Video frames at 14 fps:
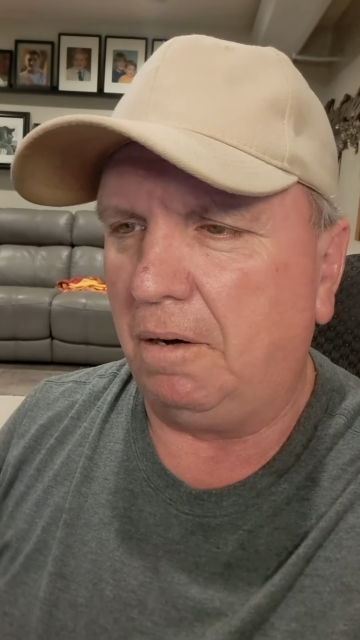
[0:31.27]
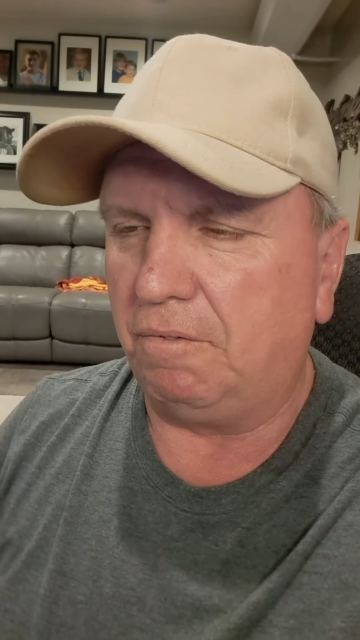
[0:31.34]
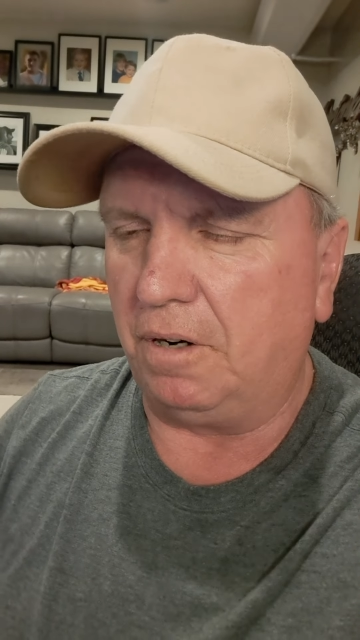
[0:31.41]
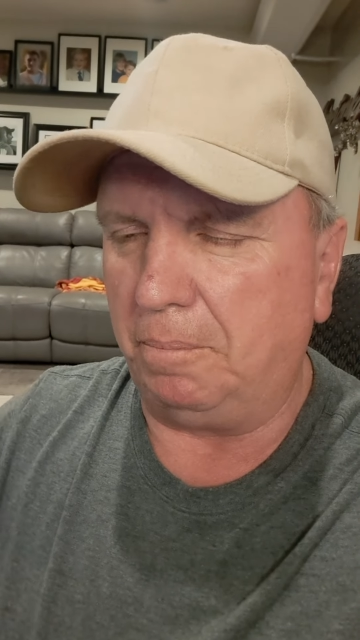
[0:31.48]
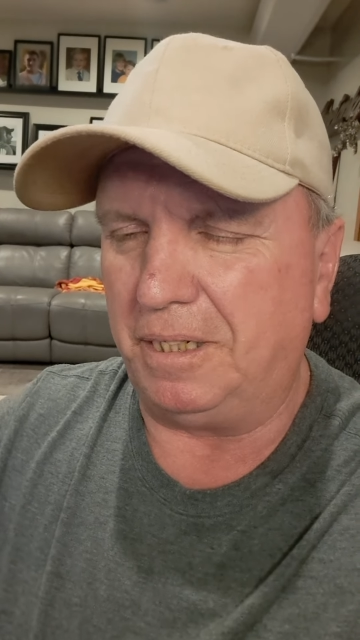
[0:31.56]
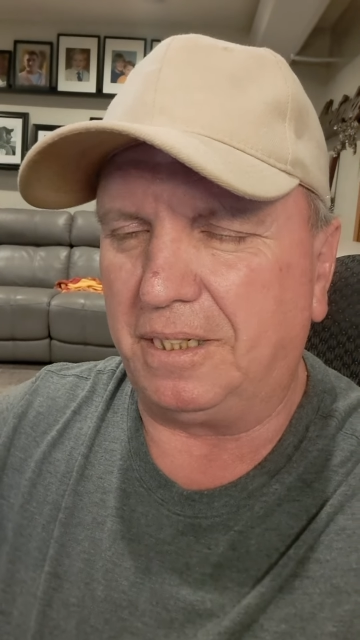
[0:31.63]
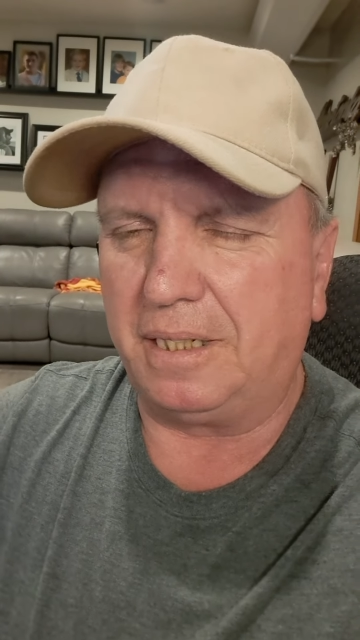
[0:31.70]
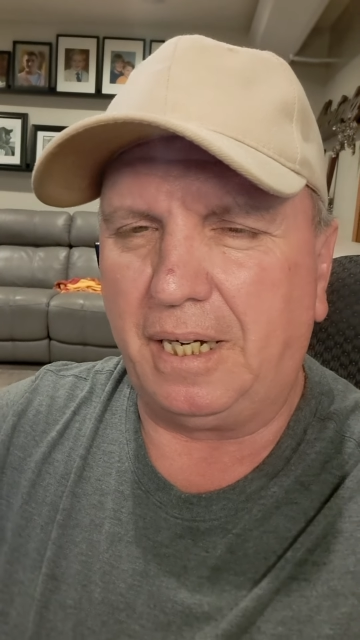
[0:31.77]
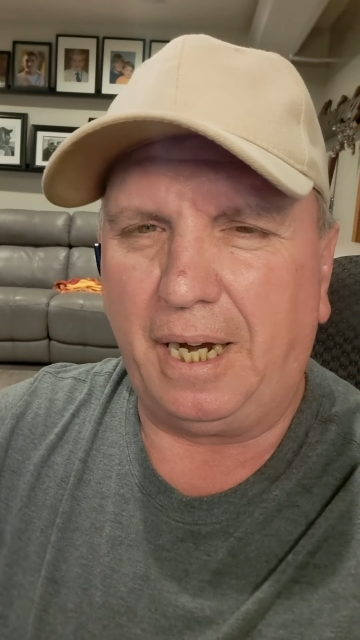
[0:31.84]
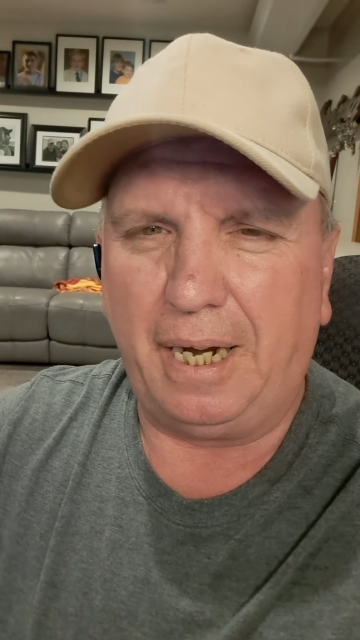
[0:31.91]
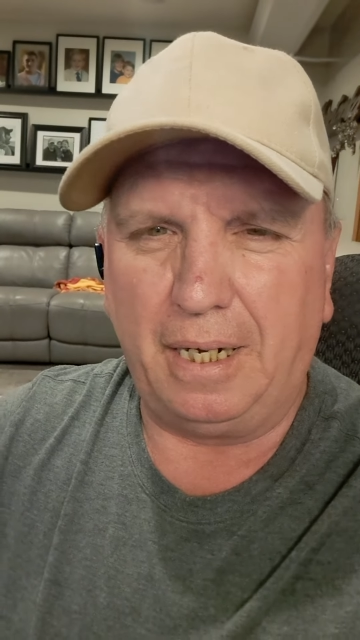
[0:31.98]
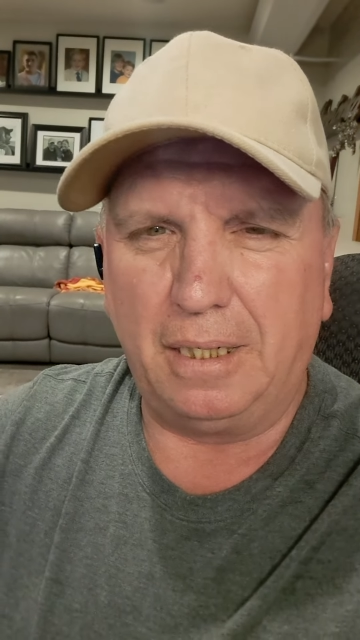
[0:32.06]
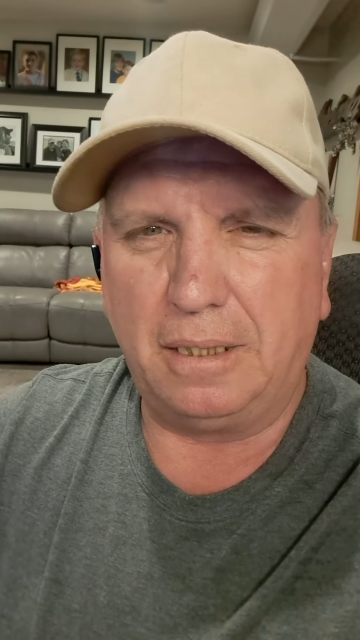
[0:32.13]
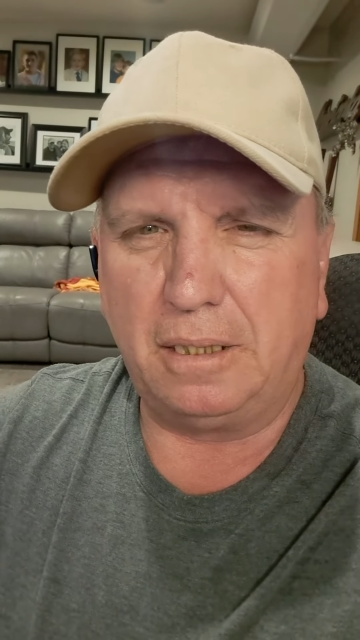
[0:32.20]
from his
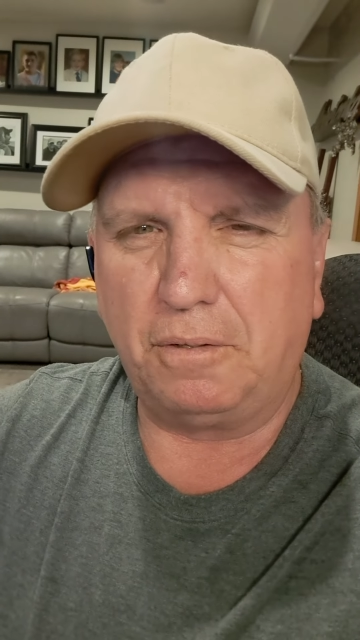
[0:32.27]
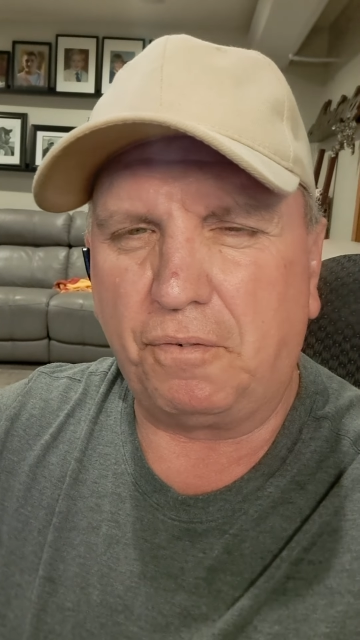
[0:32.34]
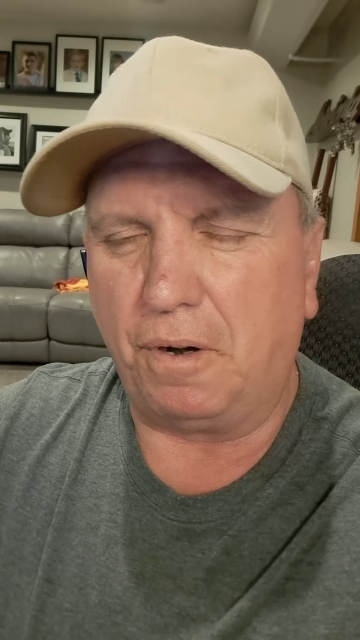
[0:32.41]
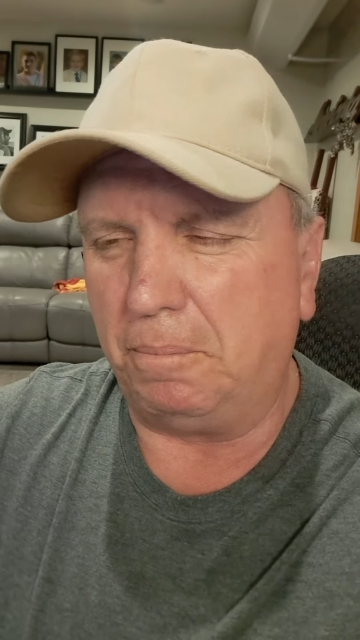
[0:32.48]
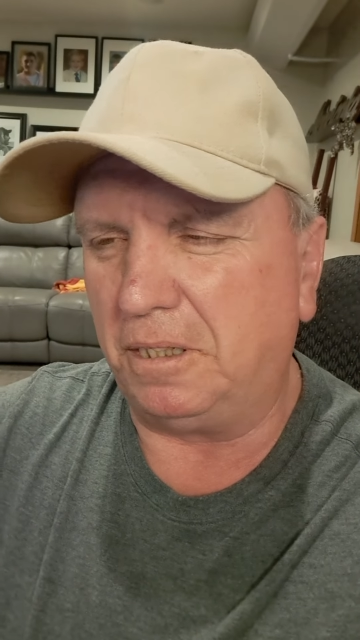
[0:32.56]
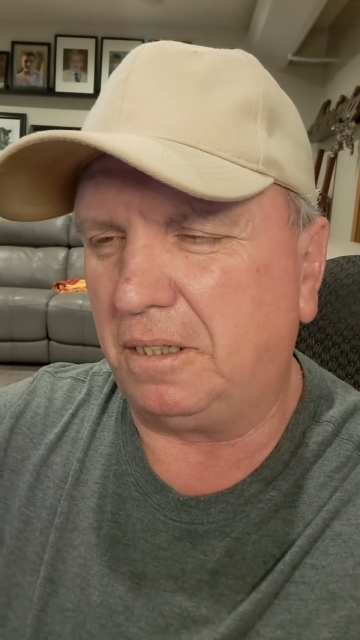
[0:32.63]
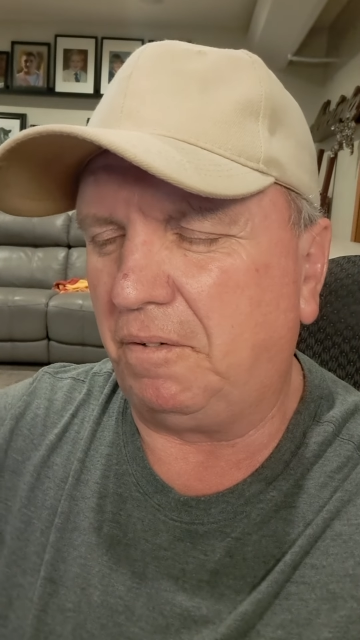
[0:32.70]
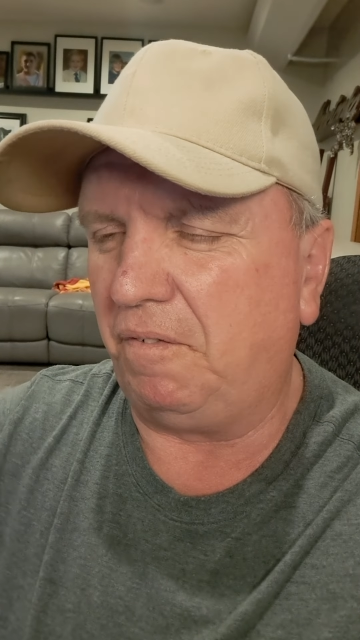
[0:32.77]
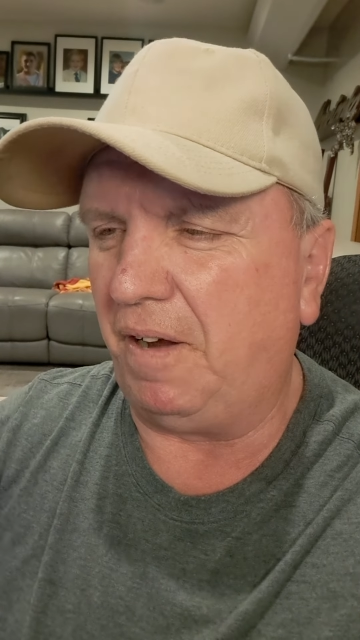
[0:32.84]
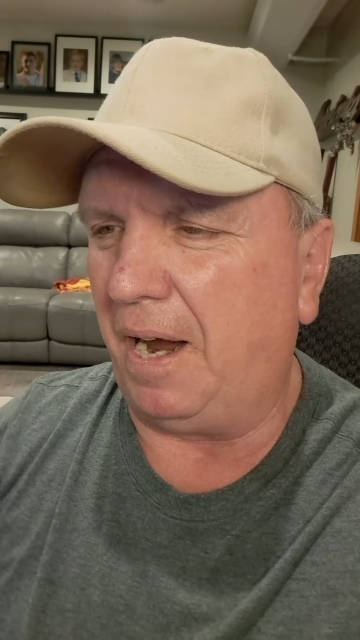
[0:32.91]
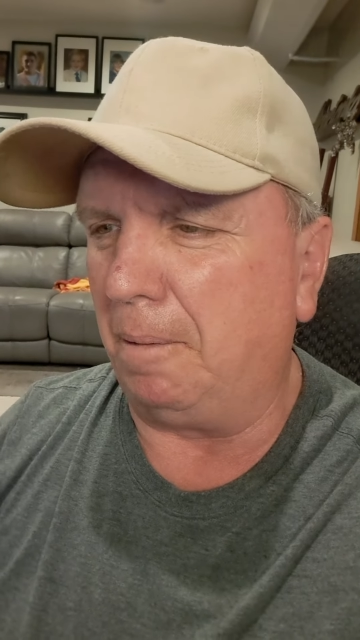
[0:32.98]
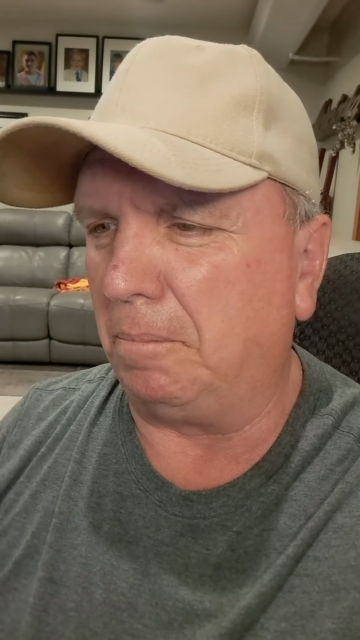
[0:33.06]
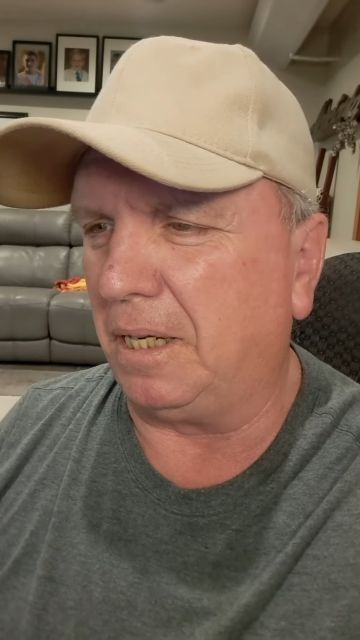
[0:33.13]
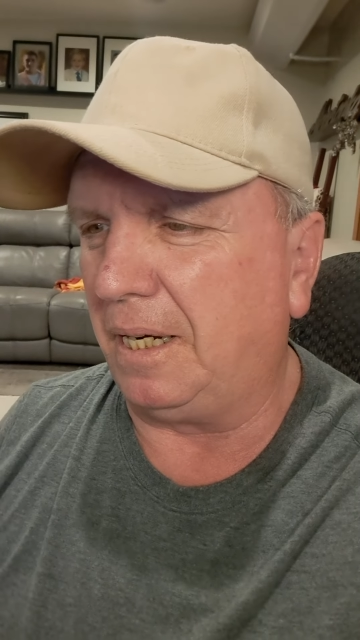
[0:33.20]
kids, from his
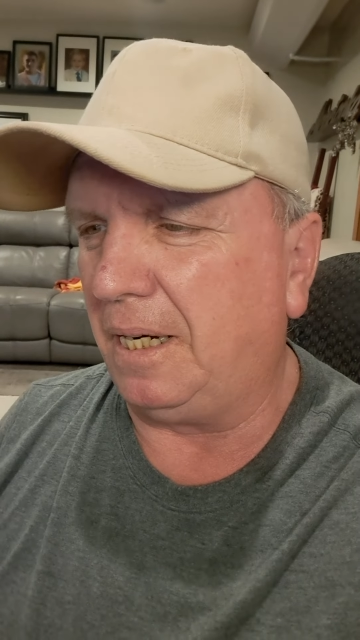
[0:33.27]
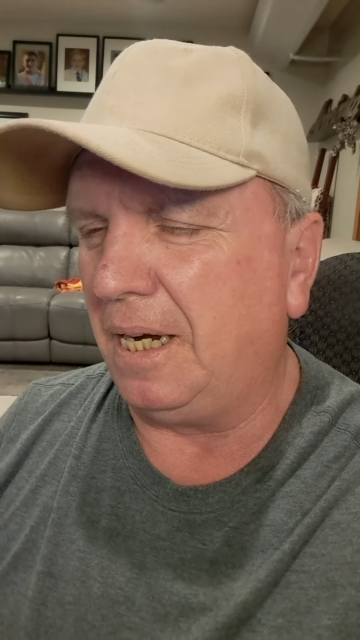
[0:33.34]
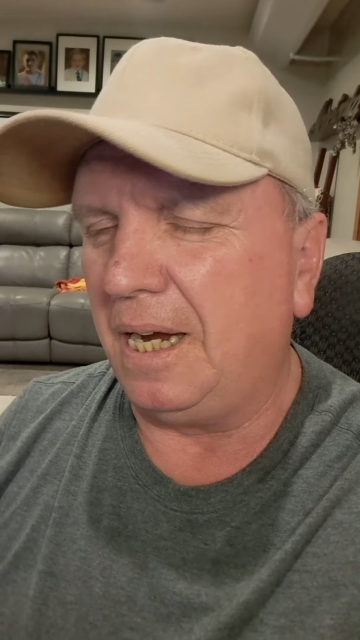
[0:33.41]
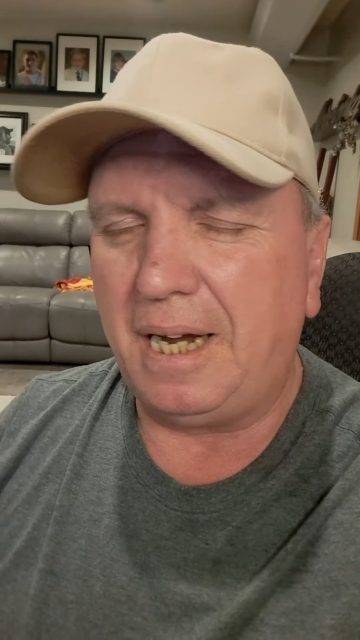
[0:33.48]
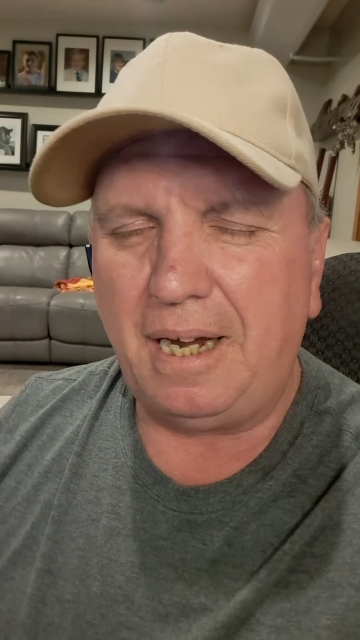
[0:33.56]
family.